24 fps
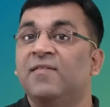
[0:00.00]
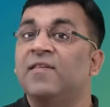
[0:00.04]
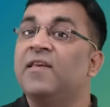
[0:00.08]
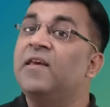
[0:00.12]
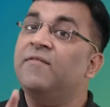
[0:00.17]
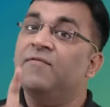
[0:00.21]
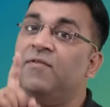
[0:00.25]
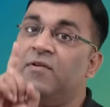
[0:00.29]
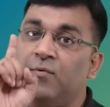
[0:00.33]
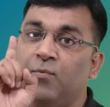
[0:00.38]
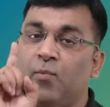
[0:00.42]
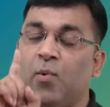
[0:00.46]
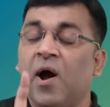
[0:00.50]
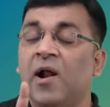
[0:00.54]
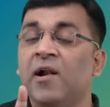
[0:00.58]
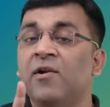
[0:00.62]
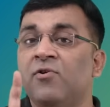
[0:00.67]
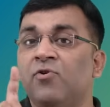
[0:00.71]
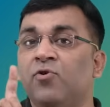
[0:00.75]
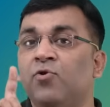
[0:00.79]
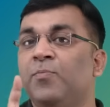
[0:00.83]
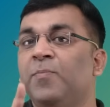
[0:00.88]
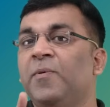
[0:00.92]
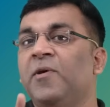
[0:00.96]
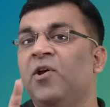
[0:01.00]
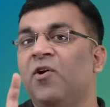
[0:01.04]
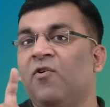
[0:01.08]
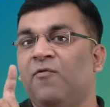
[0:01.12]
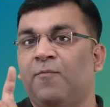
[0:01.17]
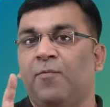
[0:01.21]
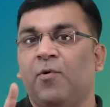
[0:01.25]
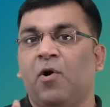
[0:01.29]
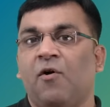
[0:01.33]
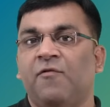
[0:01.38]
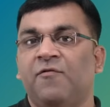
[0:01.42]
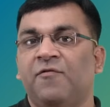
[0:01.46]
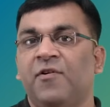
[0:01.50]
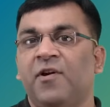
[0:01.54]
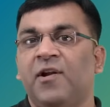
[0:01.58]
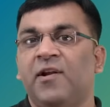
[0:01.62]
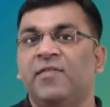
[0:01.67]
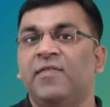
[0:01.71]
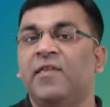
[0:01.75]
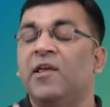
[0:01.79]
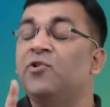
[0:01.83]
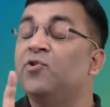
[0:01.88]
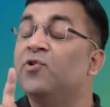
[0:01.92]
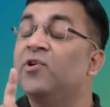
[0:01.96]
even 1 rupee of profit,
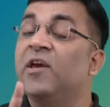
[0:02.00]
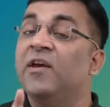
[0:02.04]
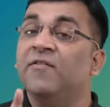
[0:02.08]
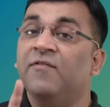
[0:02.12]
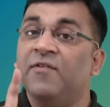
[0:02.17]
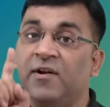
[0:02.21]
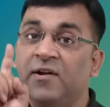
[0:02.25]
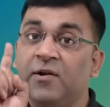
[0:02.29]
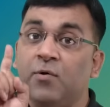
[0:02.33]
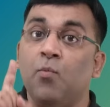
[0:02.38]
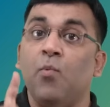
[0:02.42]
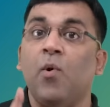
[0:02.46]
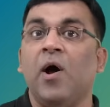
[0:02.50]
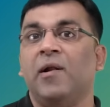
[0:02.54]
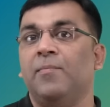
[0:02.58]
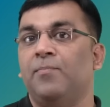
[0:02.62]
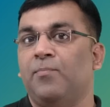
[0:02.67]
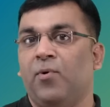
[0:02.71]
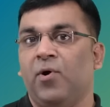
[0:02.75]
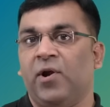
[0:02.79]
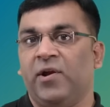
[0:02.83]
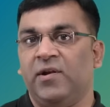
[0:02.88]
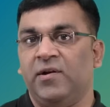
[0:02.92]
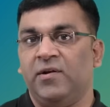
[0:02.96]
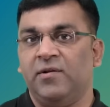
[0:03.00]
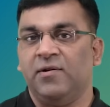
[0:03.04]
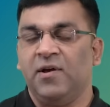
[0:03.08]
then you give it 1 point.